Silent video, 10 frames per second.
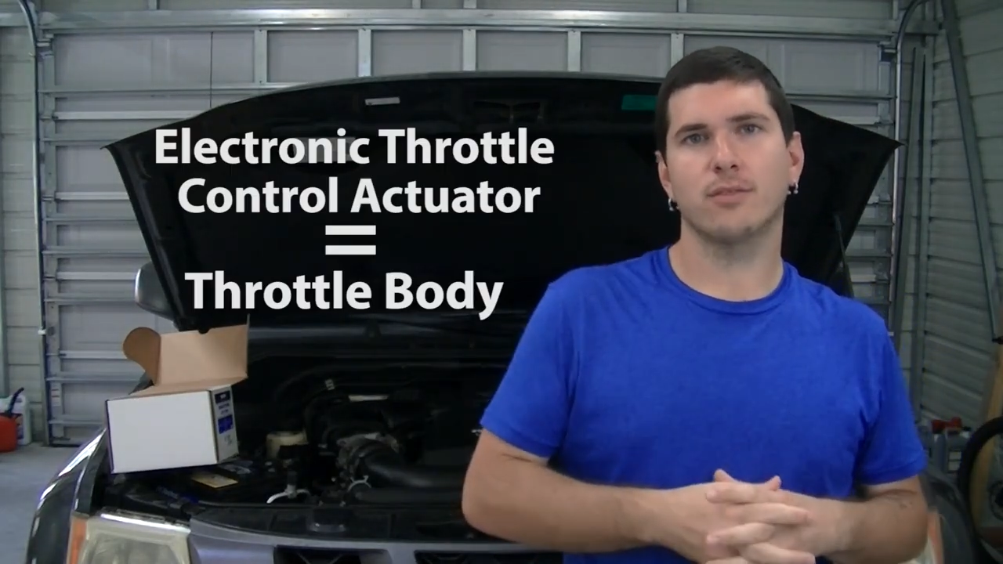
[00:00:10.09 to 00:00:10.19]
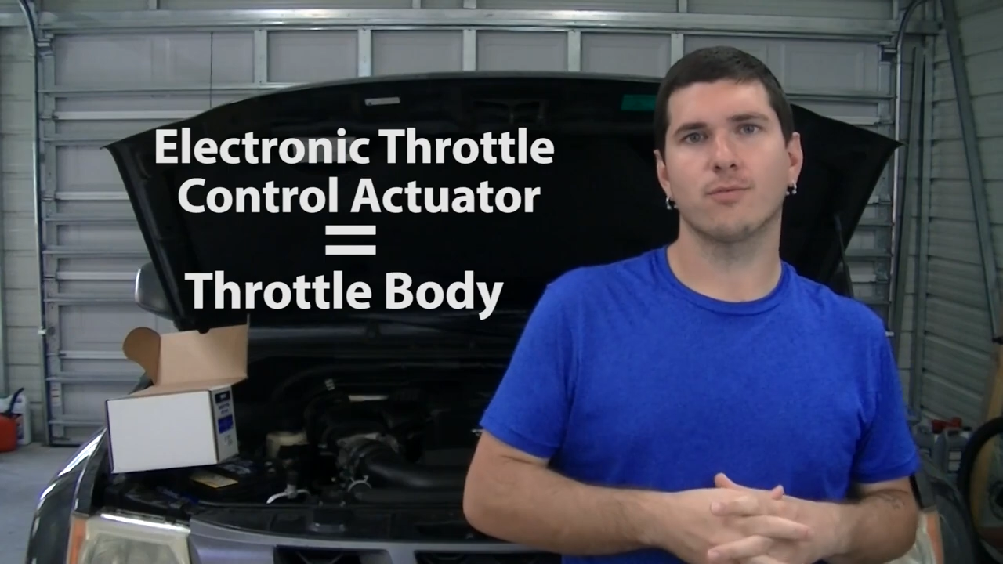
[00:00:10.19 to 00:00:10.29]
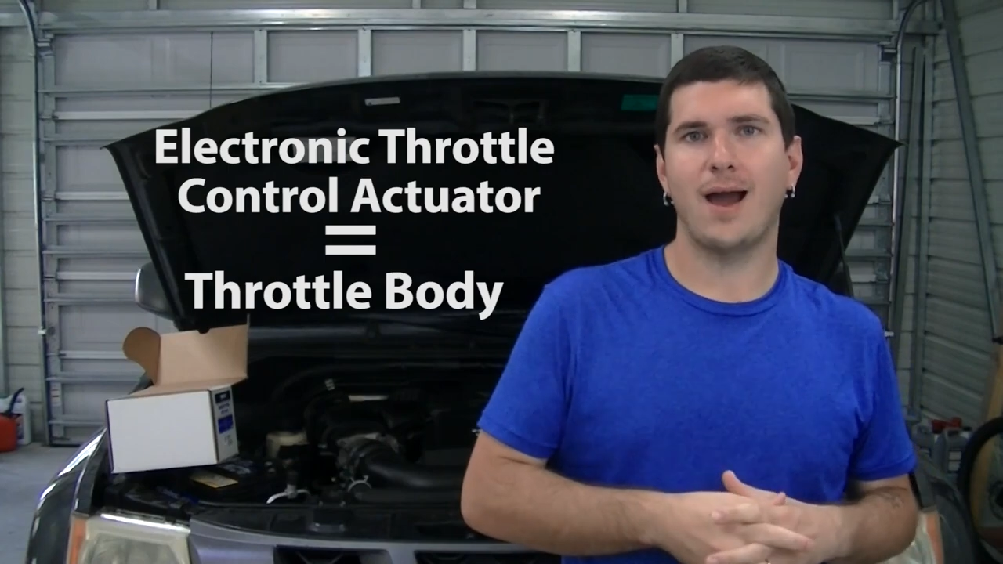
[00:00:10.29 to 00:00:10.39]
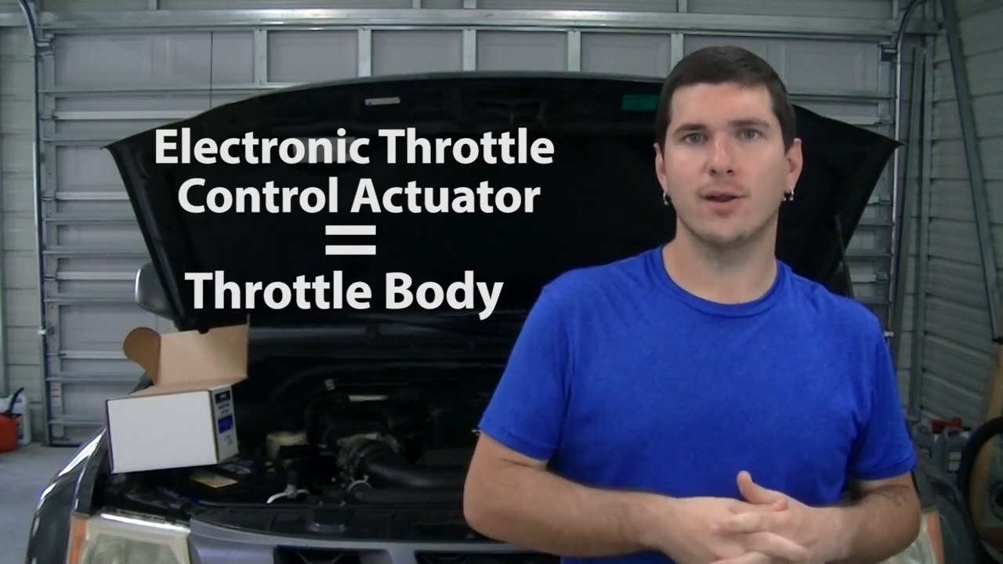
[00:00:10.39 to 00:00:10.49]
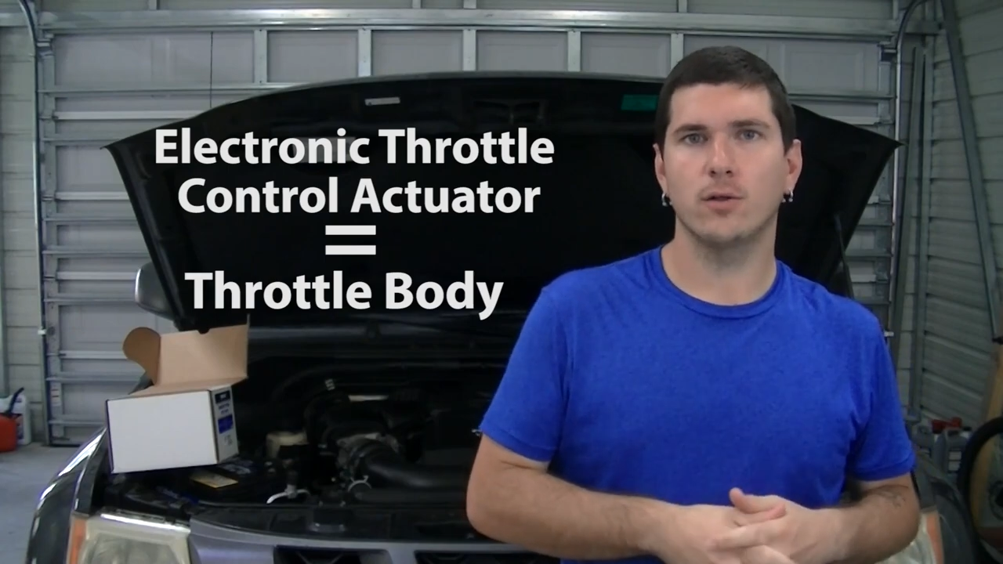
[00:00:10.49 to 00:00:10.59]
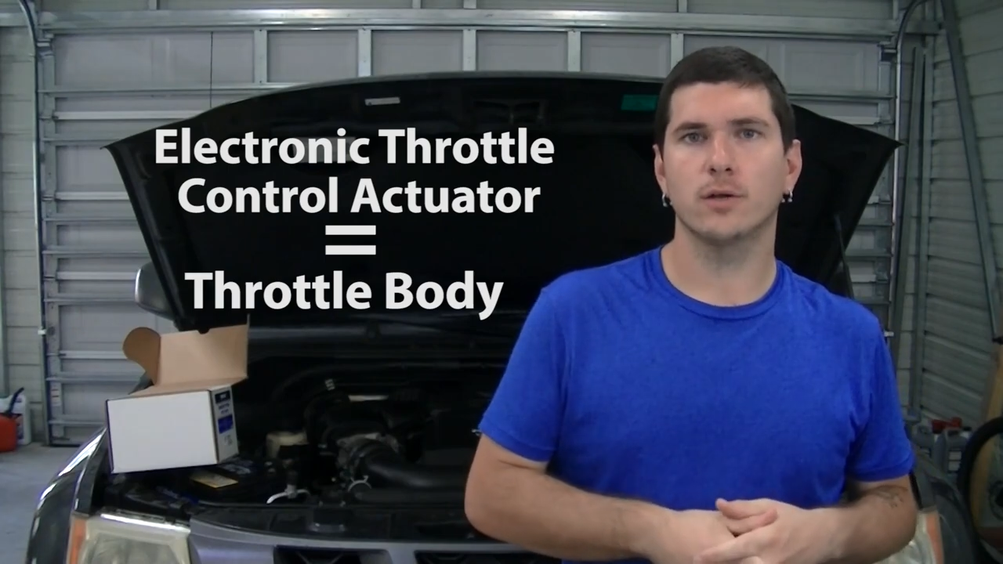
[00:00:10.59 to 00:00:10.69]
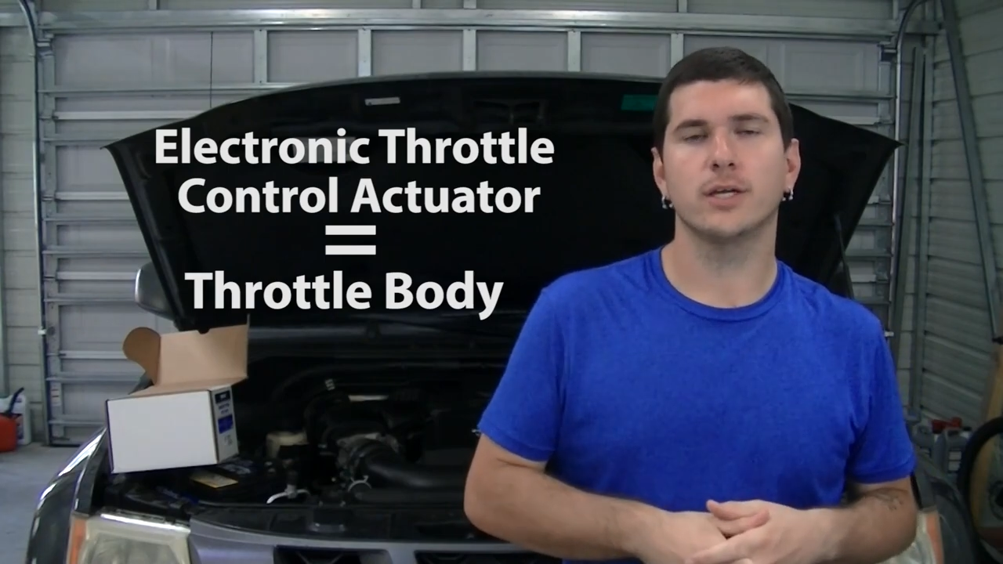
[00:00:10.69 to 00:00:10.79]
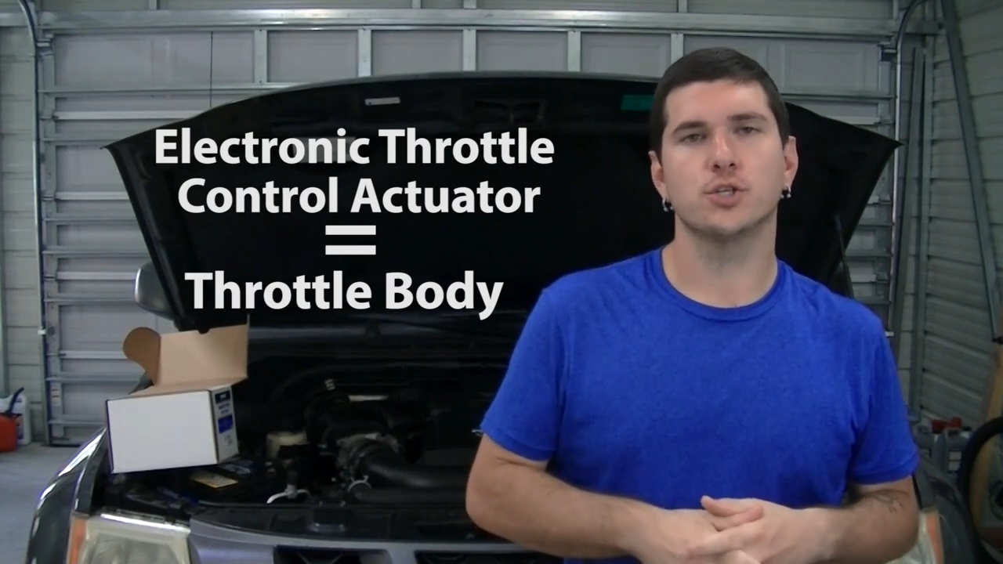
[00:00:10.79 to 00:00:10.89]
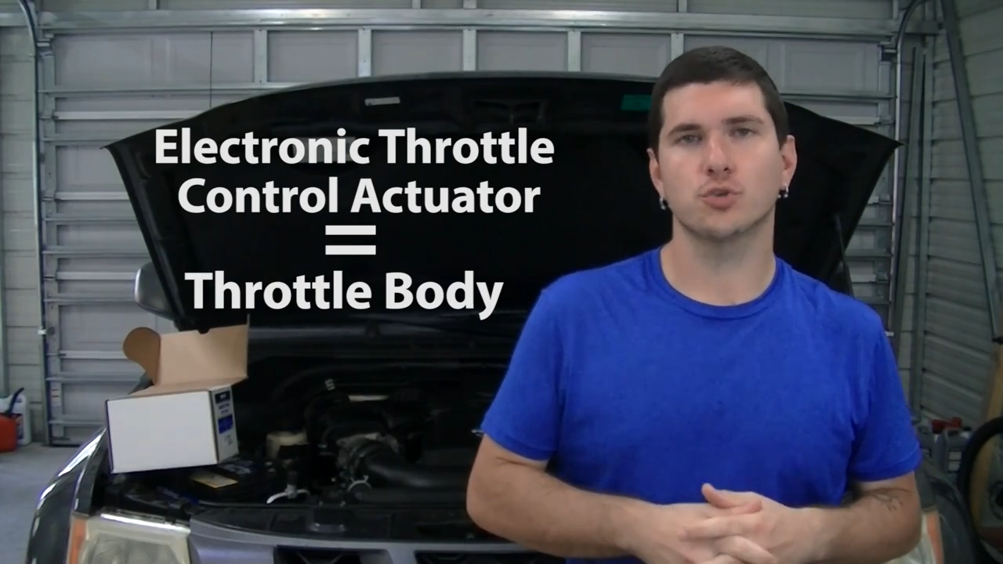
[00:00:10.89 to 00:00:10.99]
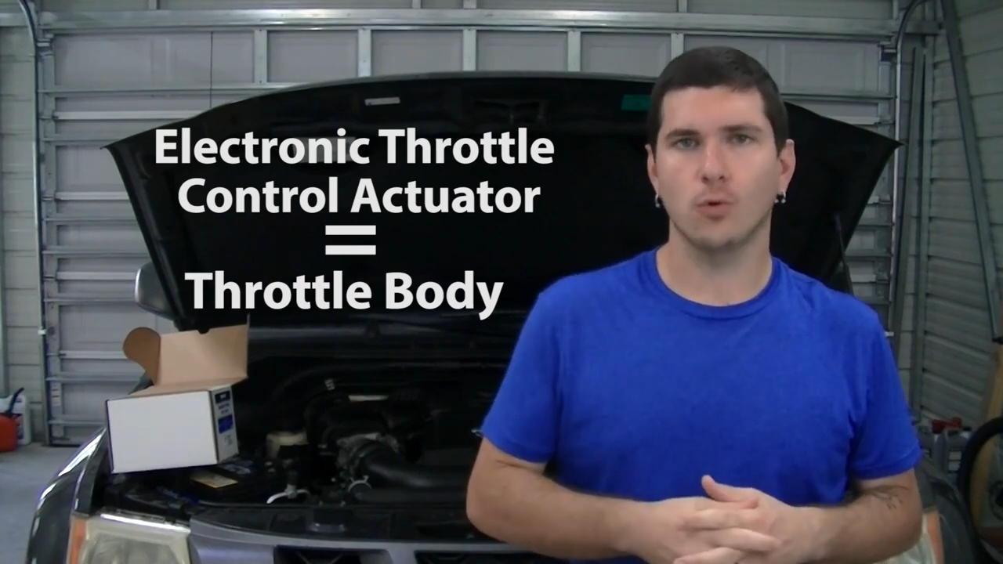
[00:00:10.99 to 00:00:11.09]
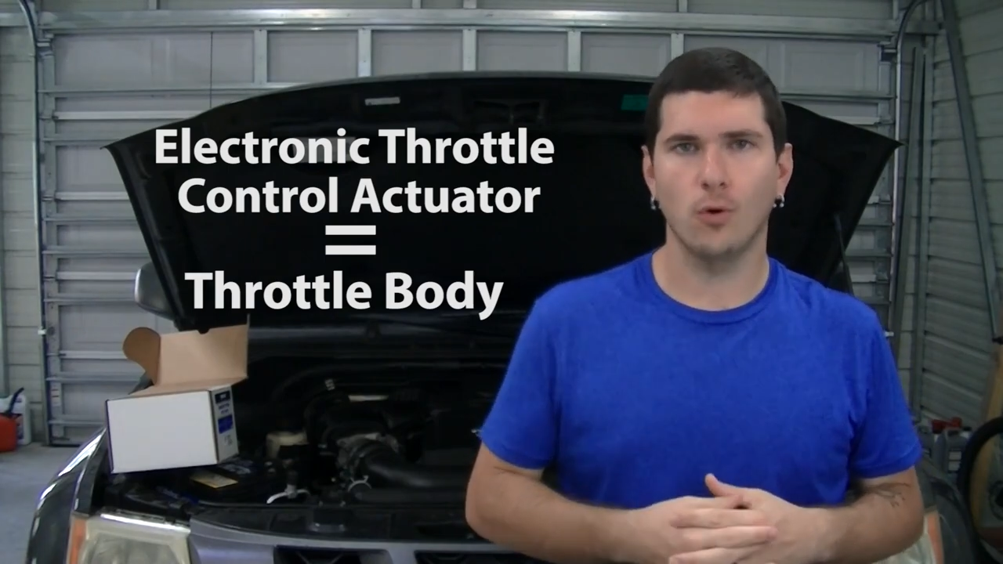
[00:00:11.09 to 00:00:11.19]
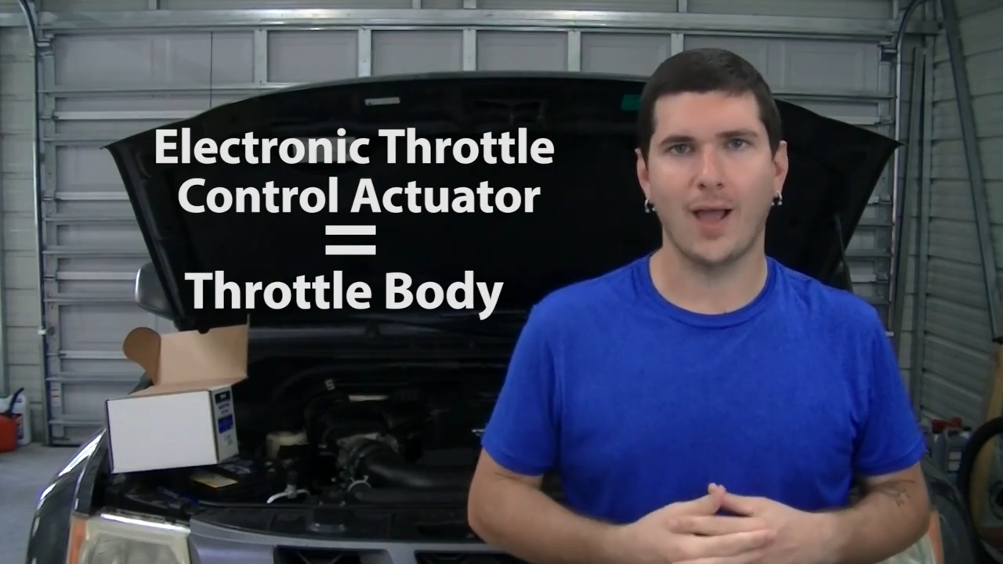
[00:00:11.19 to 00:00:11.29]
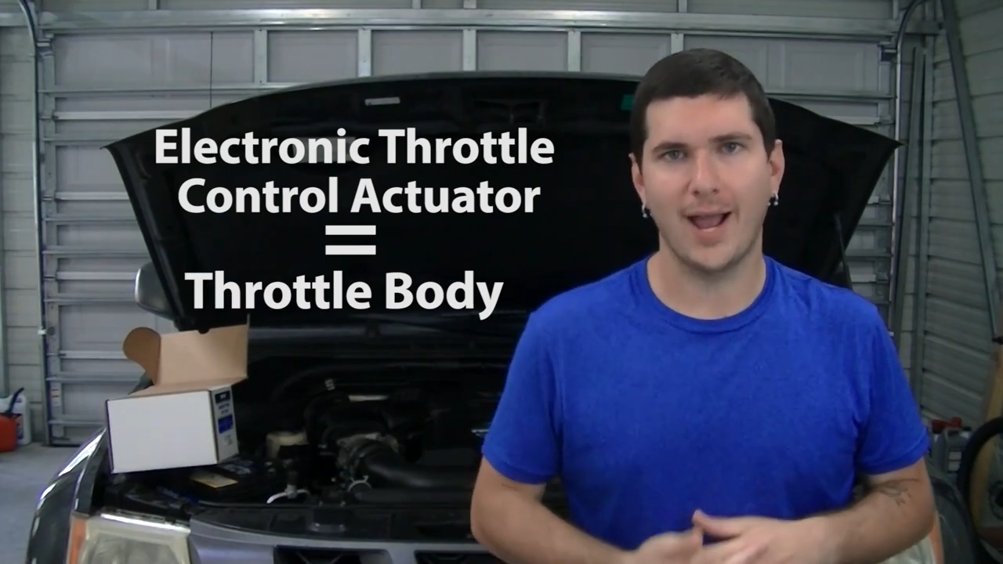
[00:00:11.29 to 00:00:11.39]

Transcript: throttle control